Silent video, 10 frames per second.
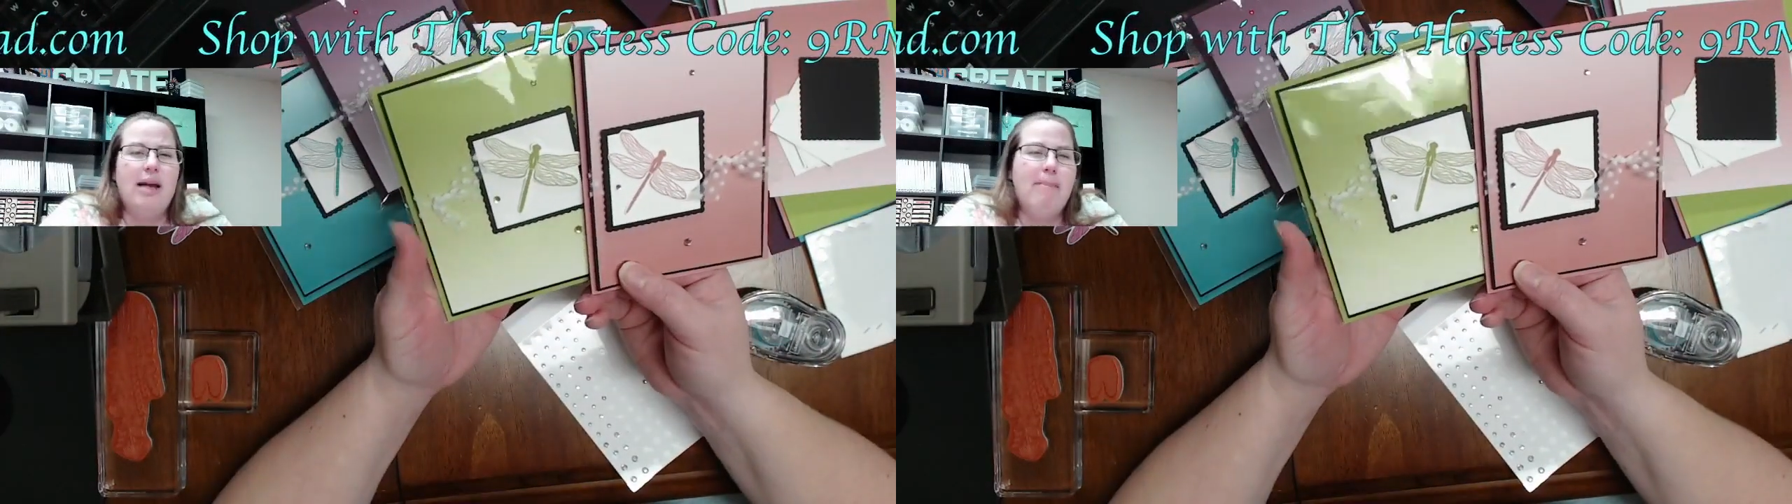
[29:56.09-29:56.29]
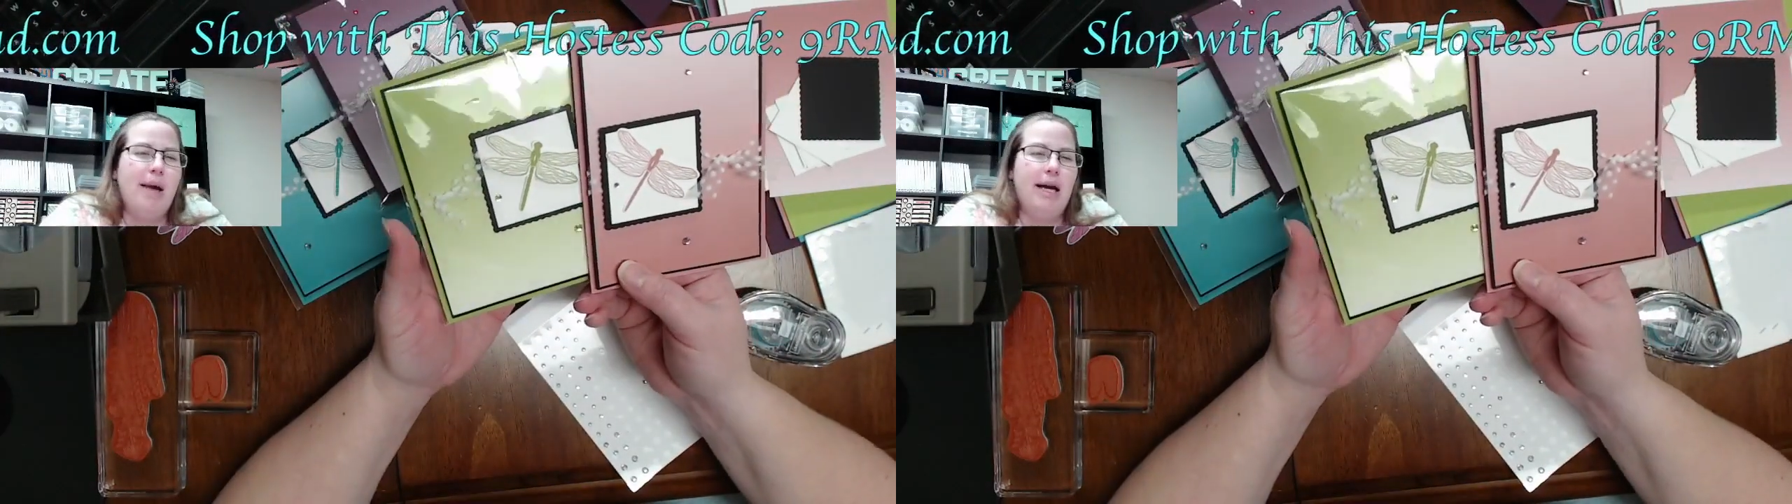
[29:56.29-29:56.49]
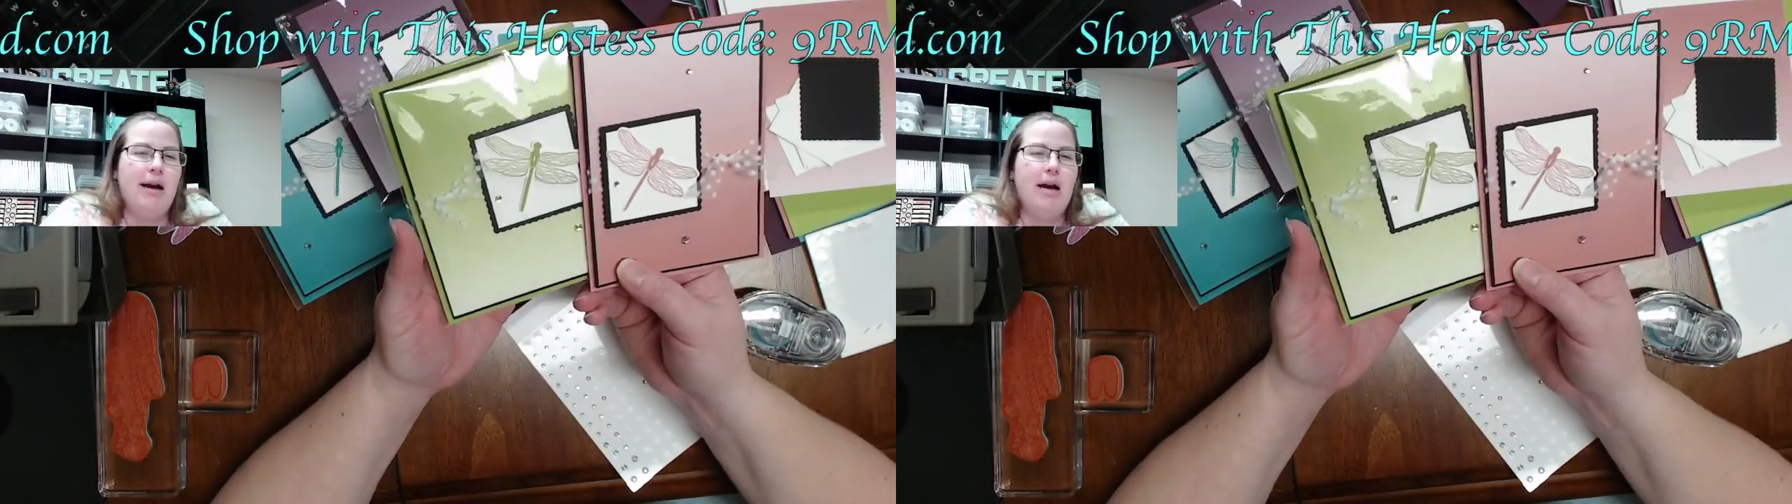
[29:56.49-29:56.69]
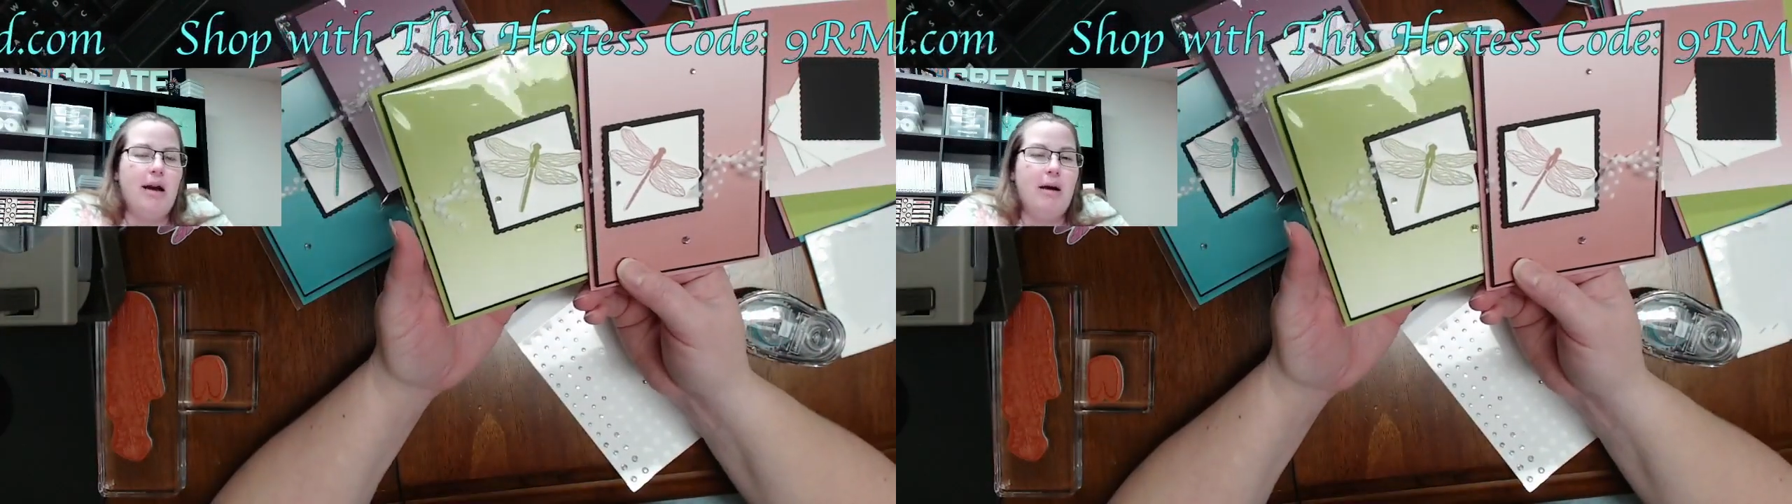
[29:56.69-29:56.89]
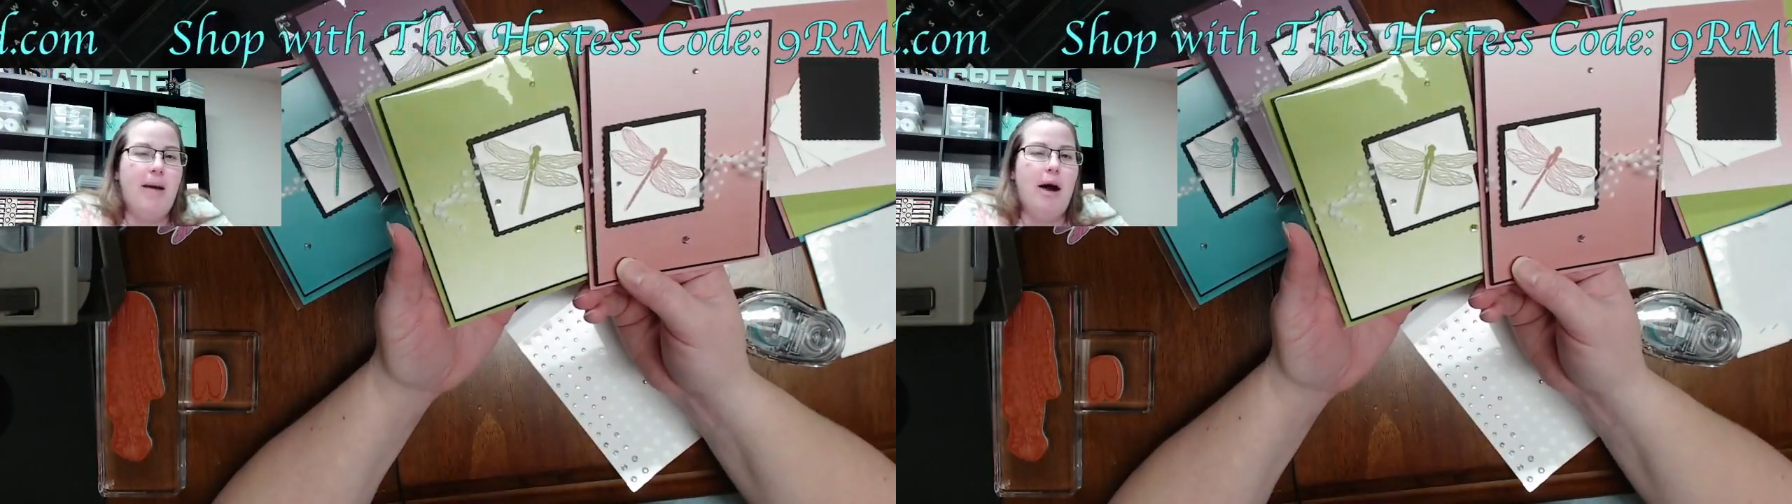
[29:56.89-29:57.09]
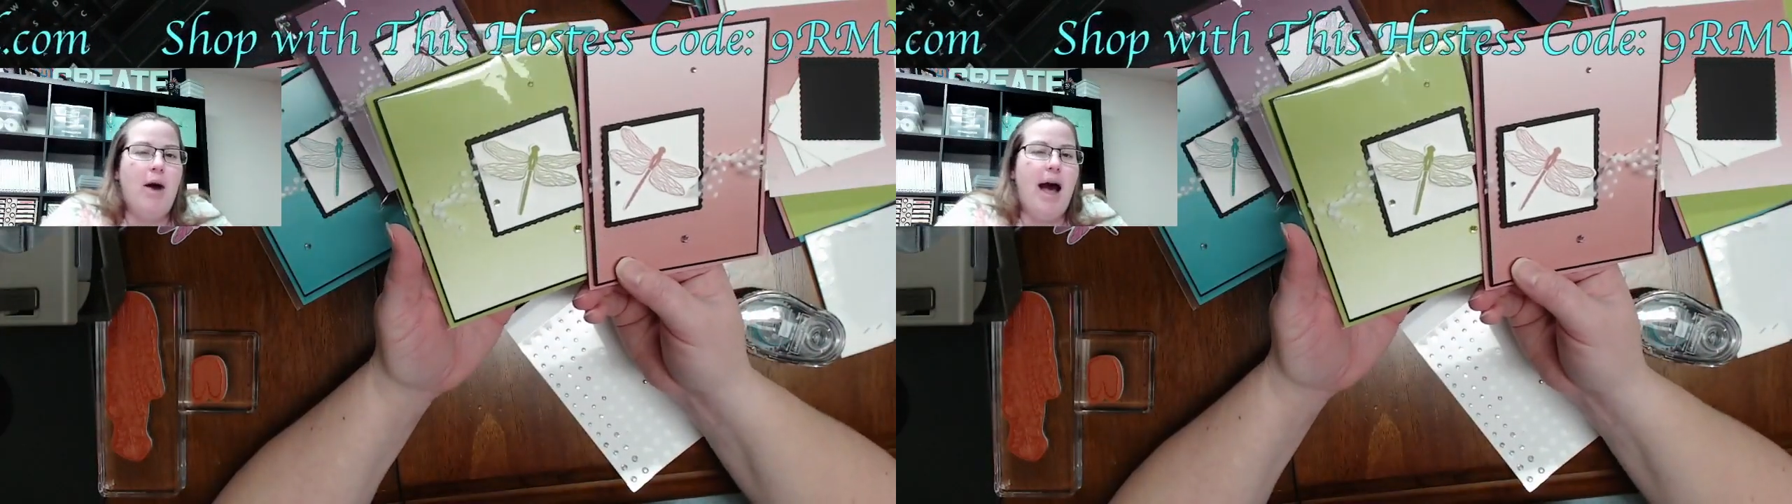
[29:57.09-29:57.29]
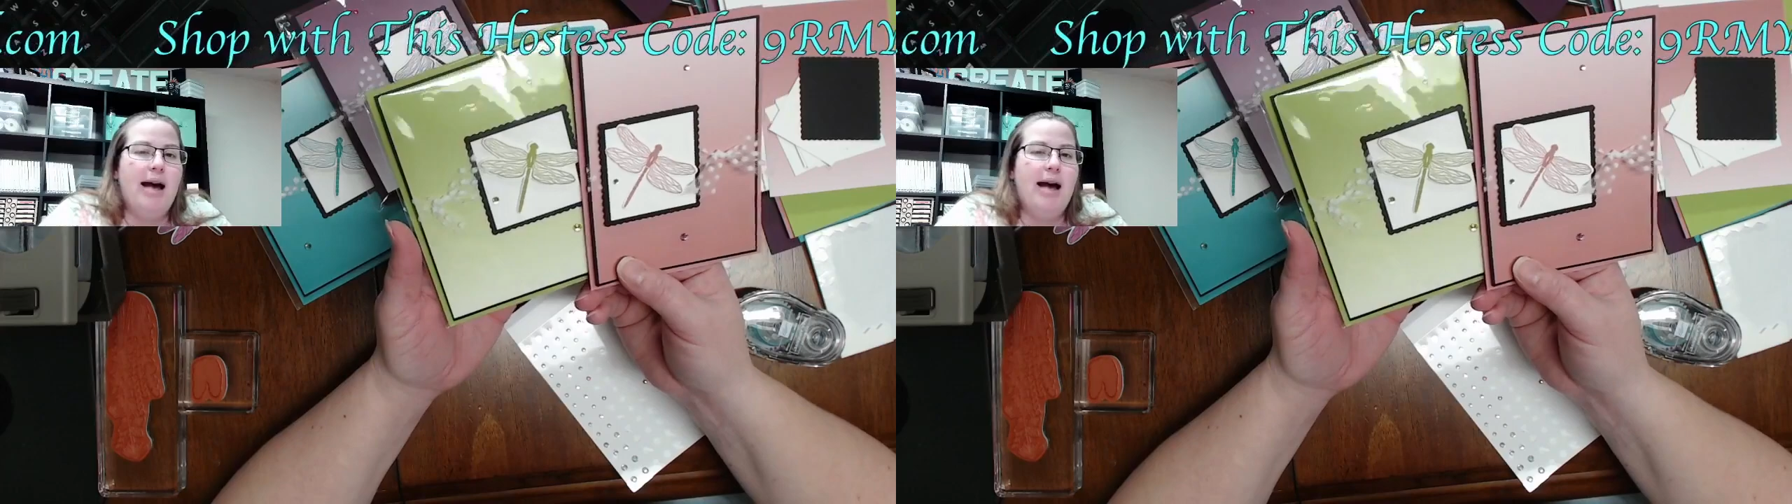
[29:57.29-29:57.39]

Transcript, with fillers: and might not come out